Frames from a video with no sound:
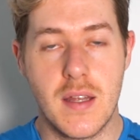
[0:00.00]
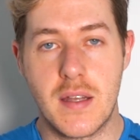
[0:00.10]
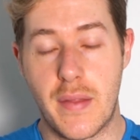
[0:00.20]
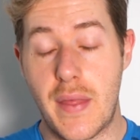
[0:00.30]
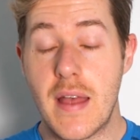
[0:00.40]

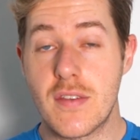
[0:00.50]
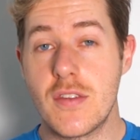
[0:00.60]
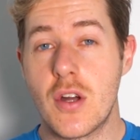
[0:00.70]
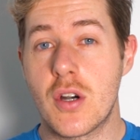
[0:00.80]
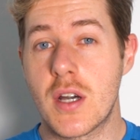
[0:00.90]
Now that's
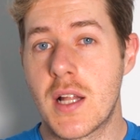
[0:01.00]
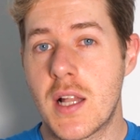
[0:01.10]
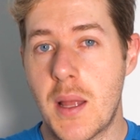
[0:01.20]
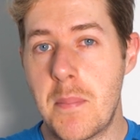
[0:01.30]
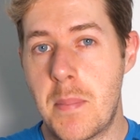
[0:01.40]
not
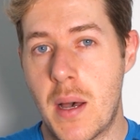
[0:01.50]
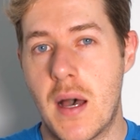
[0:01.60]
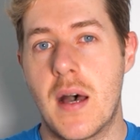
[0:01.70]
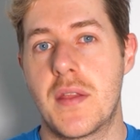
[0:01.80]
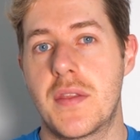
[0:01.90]
club
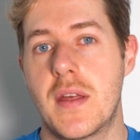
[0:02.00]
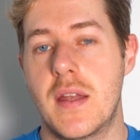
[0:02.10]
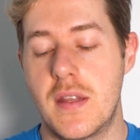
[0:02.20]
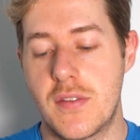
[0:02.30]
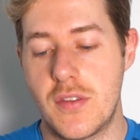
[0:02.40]
path,
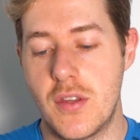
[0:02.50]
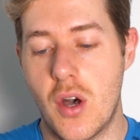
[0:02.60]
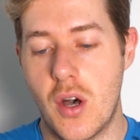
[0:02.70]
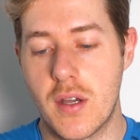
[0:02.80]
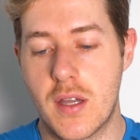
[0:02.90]
and it's
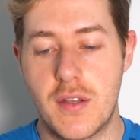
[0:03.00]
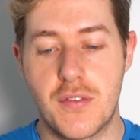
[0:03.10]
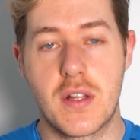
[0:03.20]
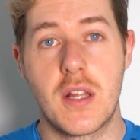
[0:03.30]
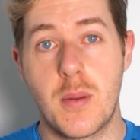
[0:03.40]
not kind
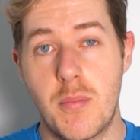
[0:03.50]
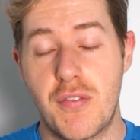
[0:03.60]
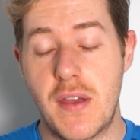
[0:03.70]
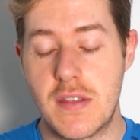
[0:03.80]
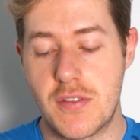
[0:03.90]
of club
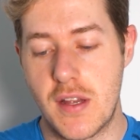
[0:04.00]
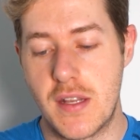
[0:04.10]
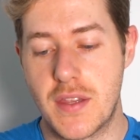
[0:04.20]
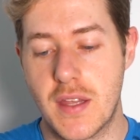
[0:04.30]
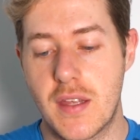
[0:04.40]
face or
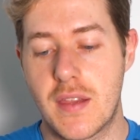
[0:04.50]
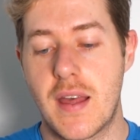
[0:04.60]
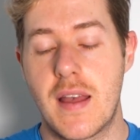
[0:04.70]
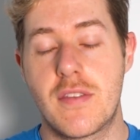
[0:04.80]
anything like that.